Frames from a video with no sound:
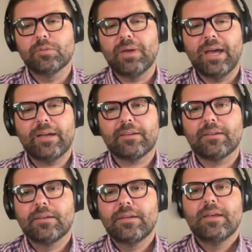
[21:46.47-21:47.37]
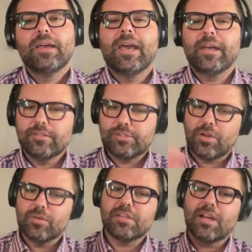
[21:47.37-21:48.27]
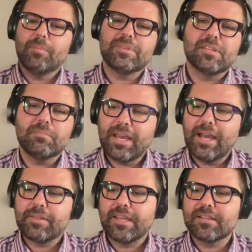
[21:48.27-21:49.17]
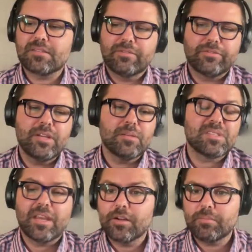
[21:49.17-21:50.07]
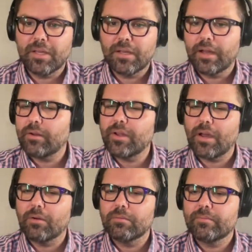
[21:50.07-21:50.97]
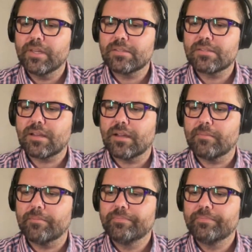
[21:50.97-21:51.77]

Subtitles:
back, and chose the opposite path. I guess the freedom scared me. I don't know. It's so